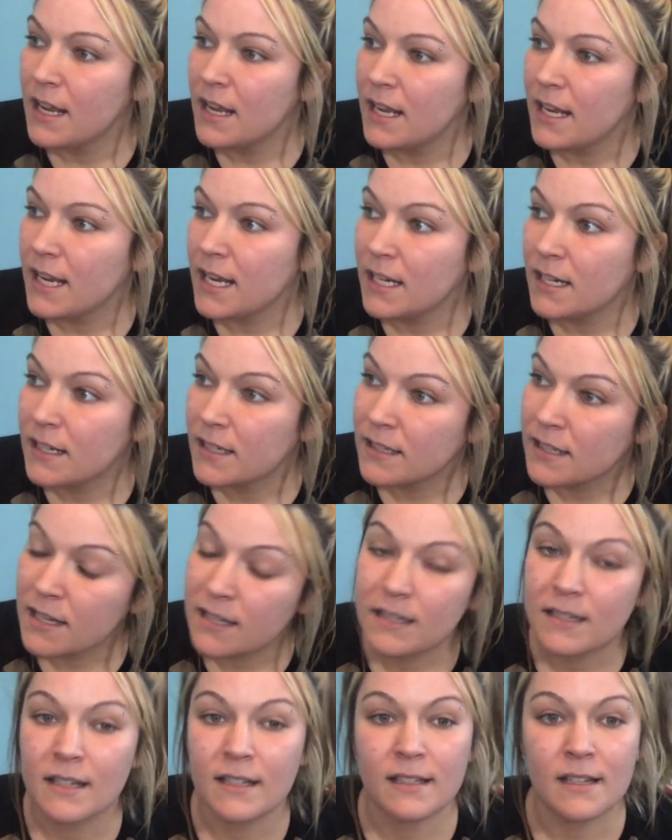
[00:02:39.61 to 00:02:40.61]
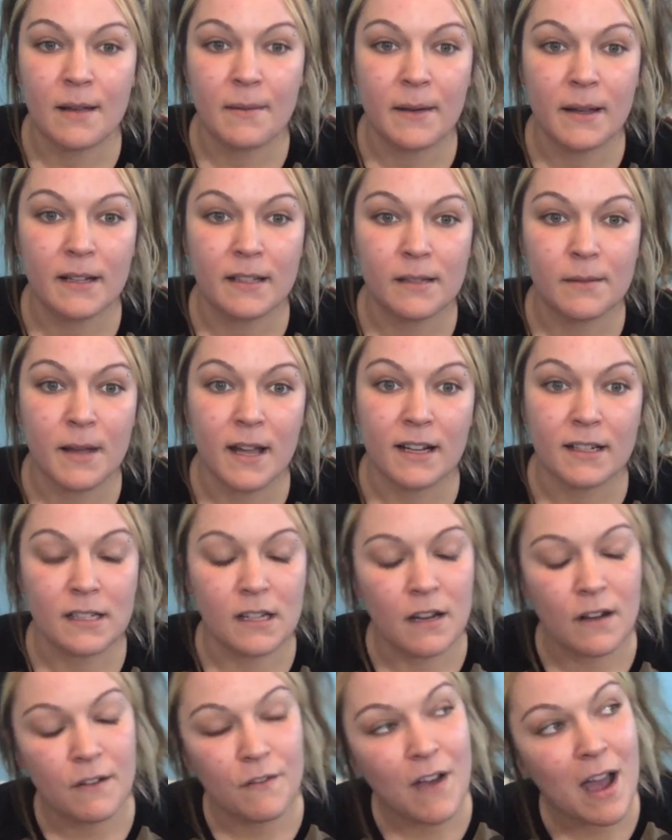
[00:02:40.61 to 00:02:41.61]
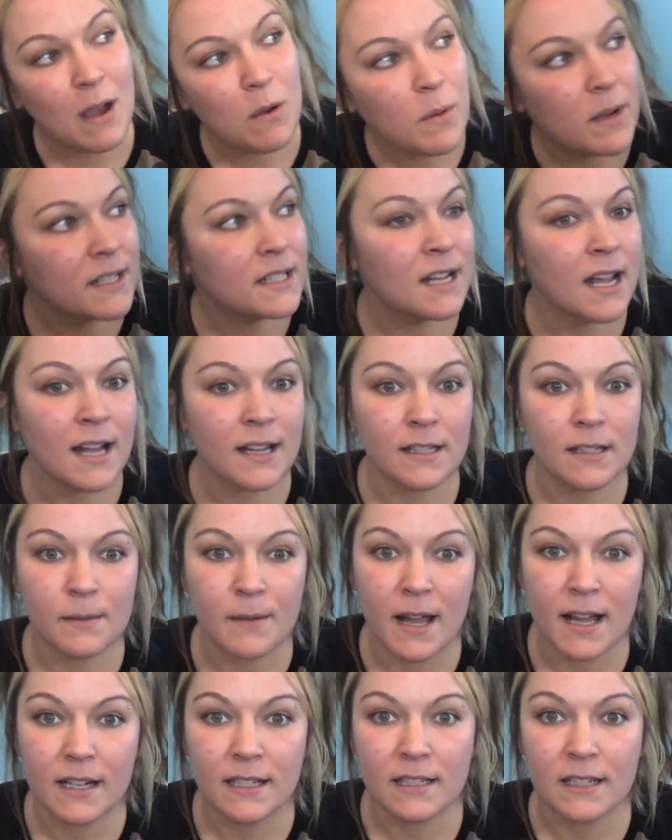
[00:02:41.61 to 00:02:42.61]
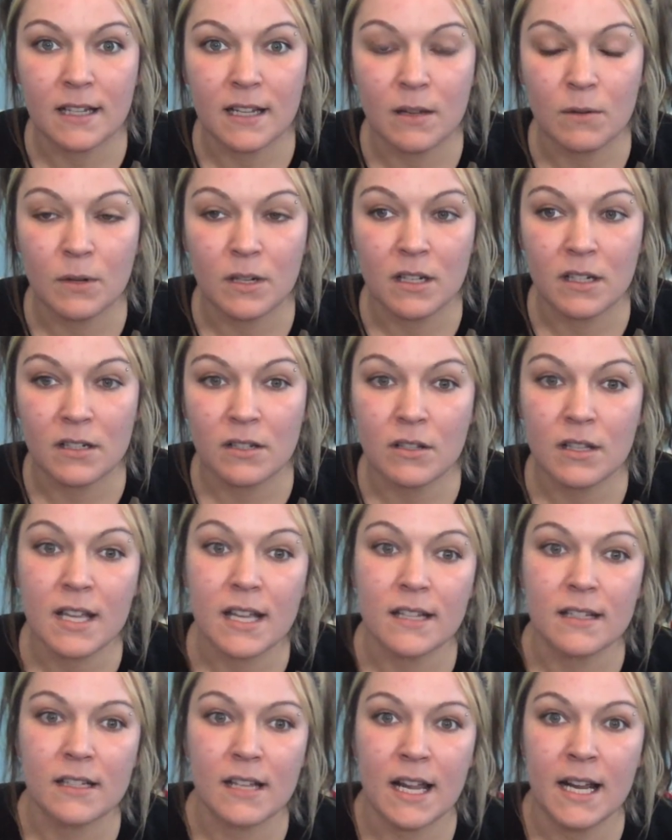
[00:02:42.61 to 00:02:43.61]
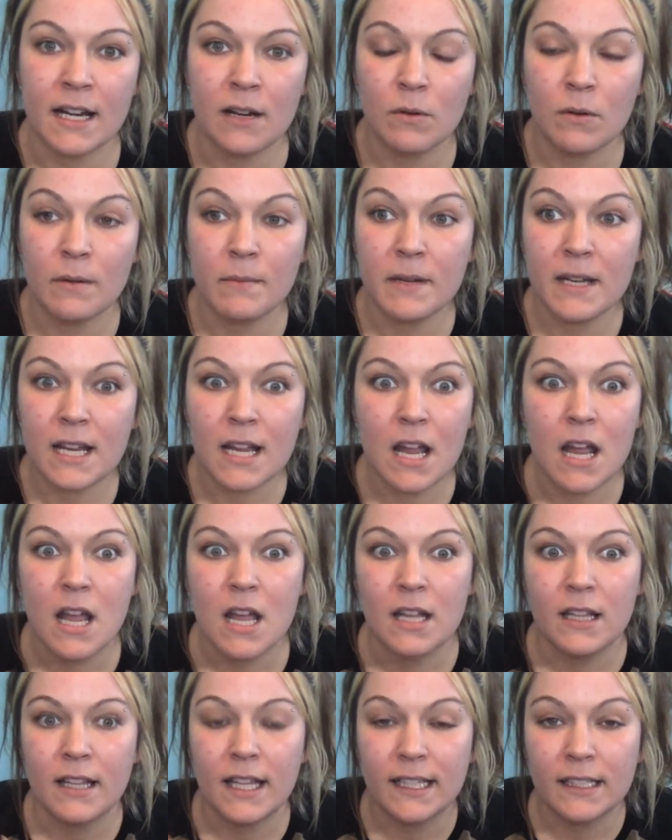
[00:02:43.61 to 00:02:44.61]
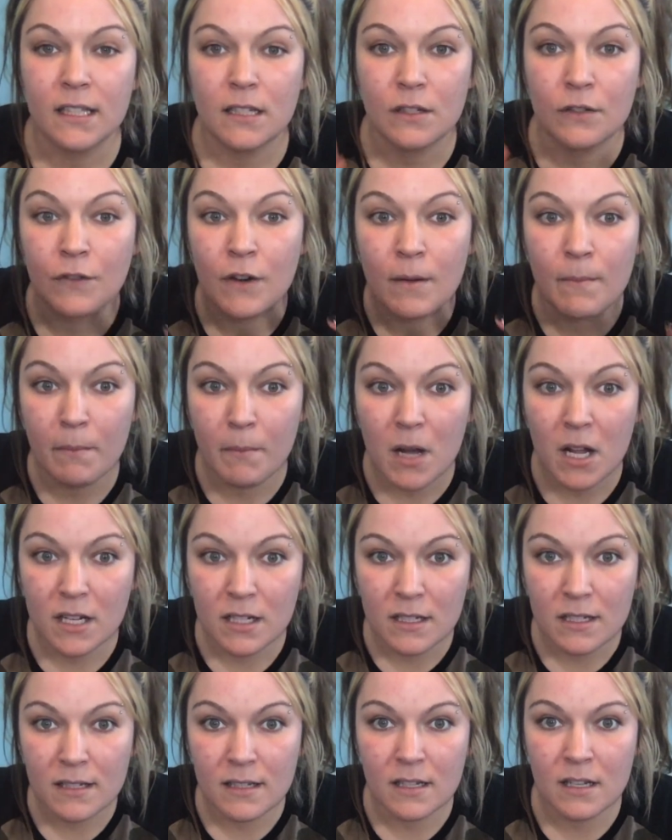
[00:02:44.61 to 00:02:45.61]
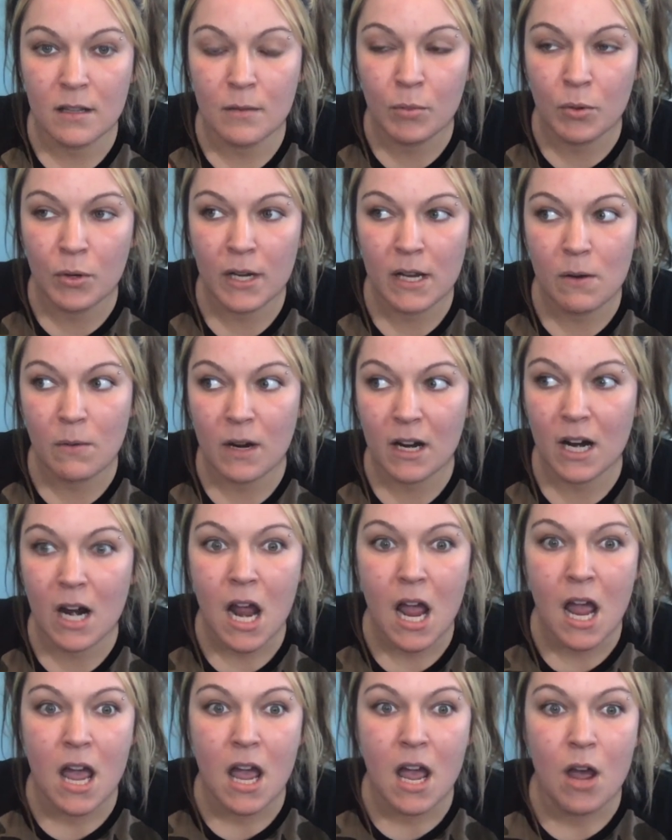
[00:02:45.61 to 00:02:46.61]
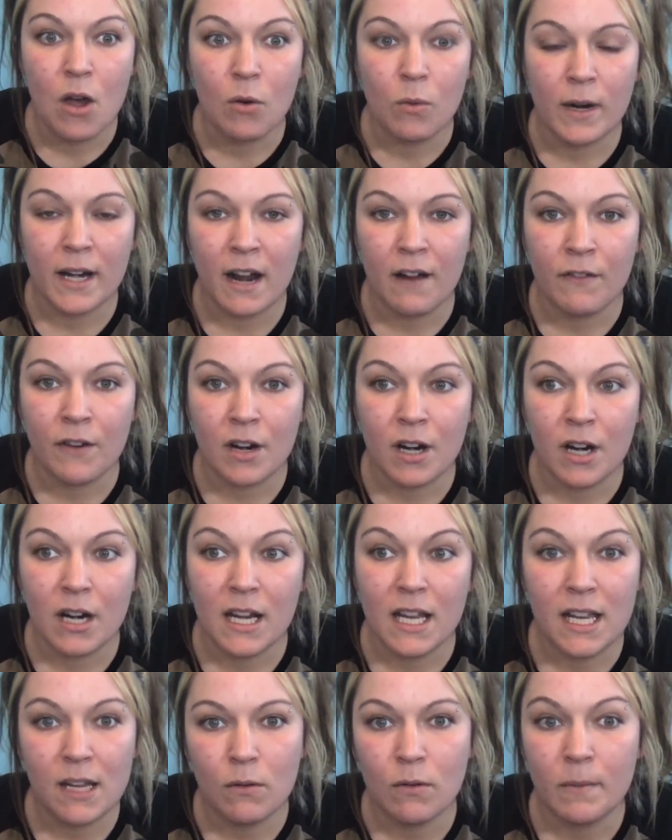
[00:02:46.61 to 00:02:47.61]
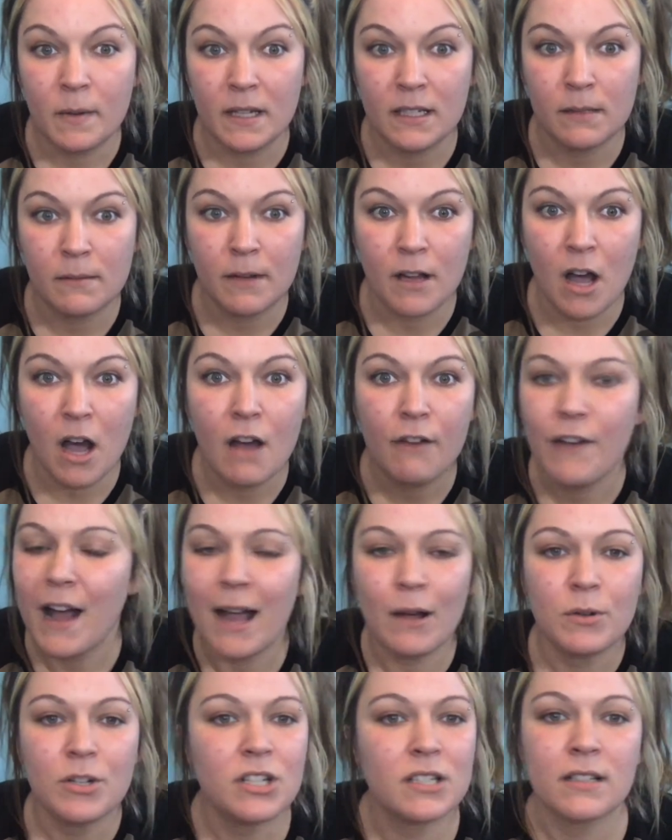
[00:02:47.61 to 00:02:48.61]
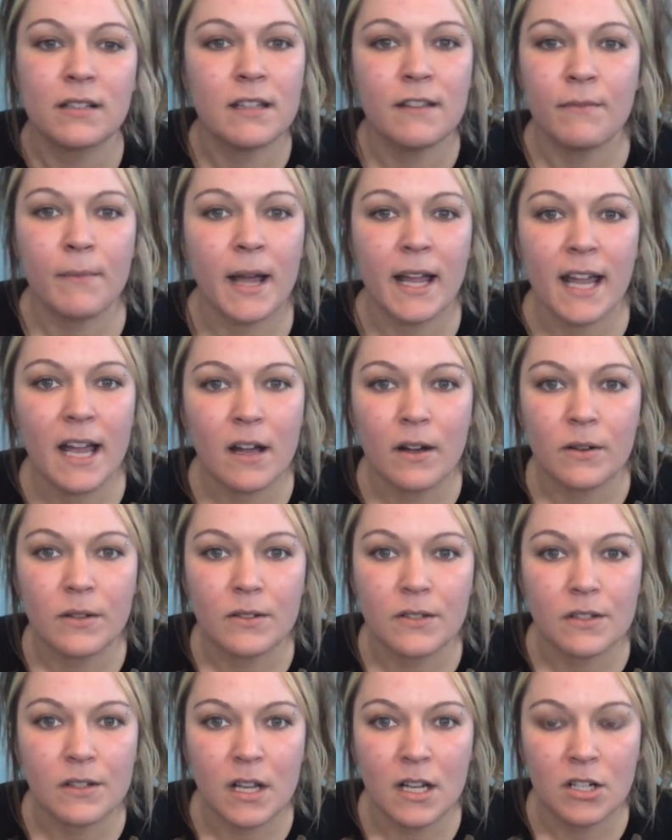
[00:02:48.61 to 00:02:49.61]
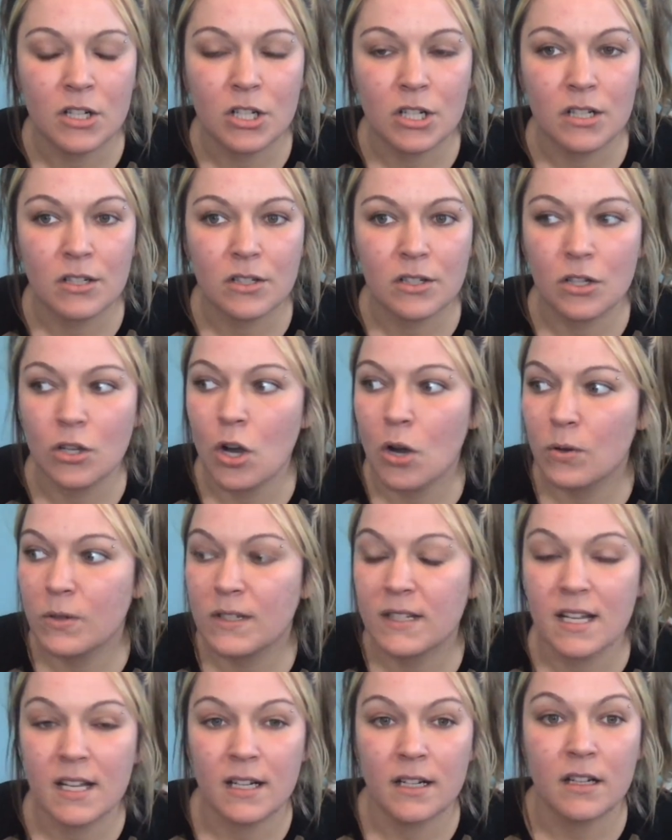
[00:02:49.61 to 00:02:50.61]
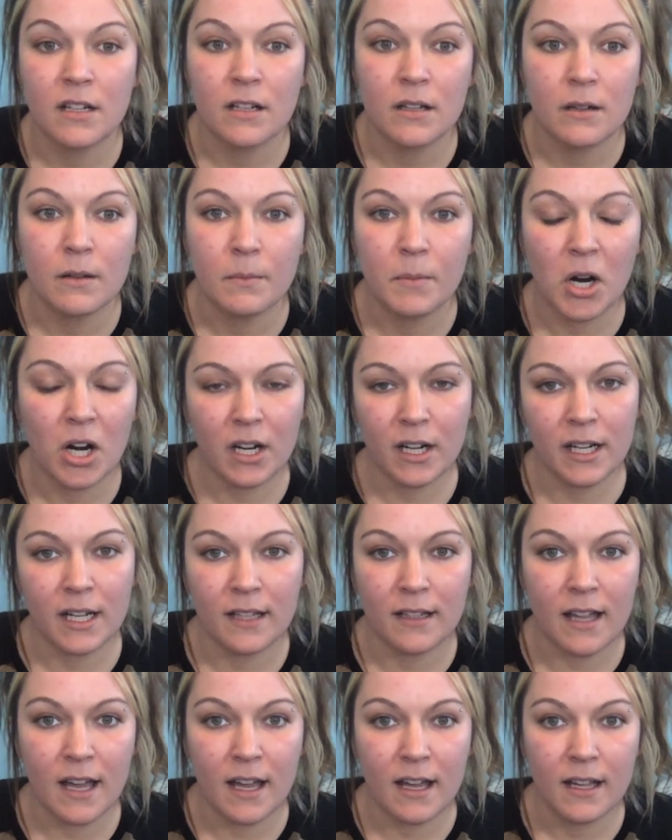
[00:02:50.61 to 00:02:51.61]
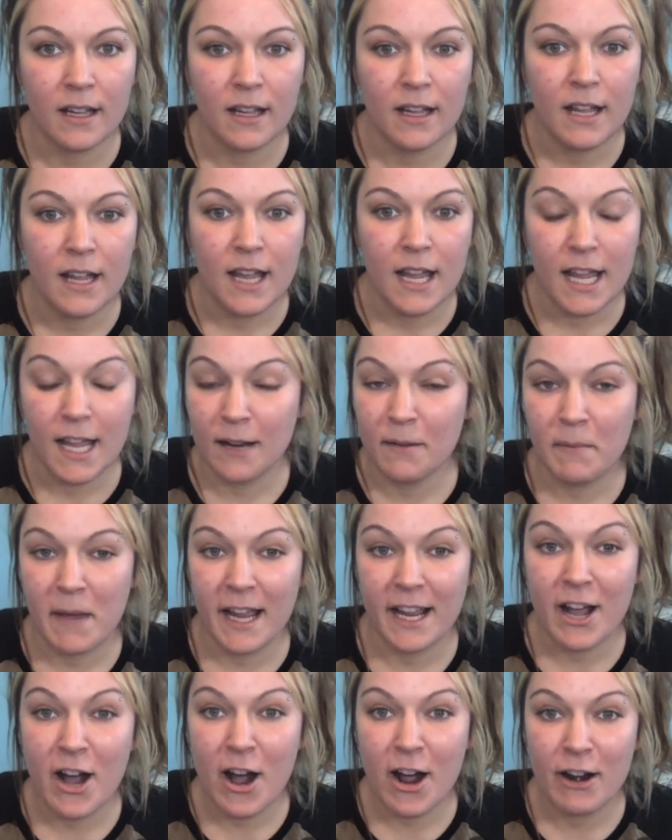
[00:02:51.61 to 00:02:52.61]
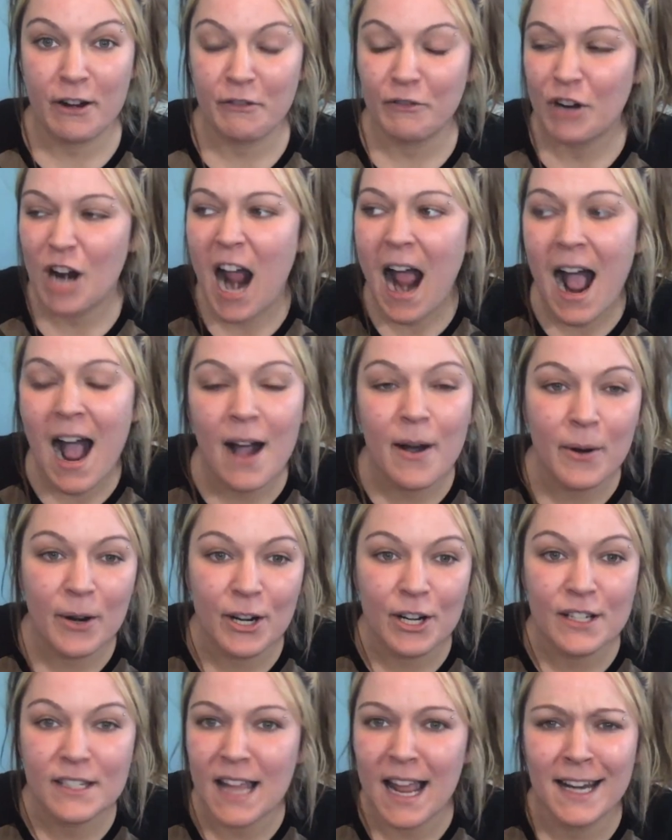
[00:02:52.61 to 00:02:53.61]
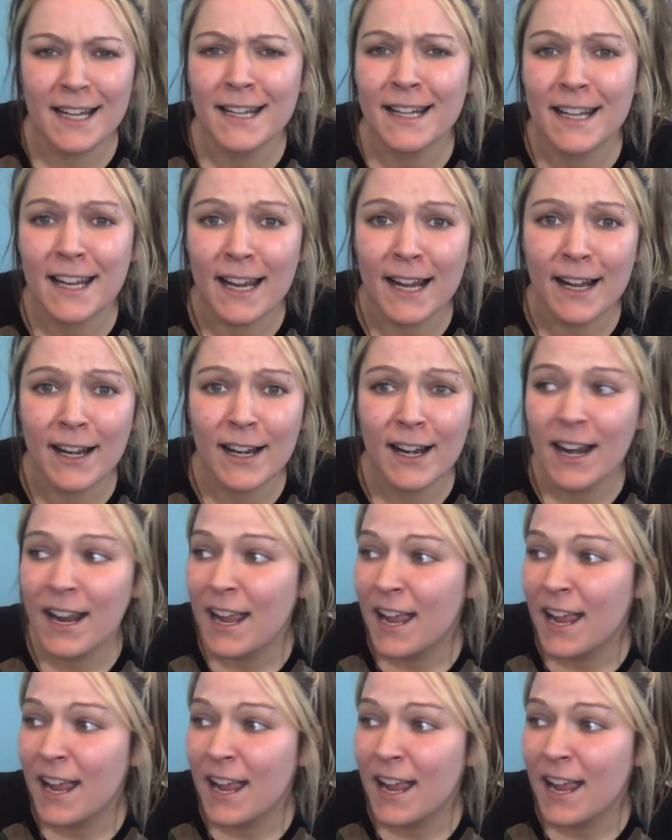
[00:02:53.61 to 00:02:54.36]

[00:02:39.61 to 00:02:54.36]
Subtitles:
He does this because I'm on Suboxone. If I wasn't on Suboxone, he wouldn't do this. And it would be like this for months, to the point where whenever he would piss me off, I would just leave my house and just go sit in a parking lot in my car for hours. I didn't care.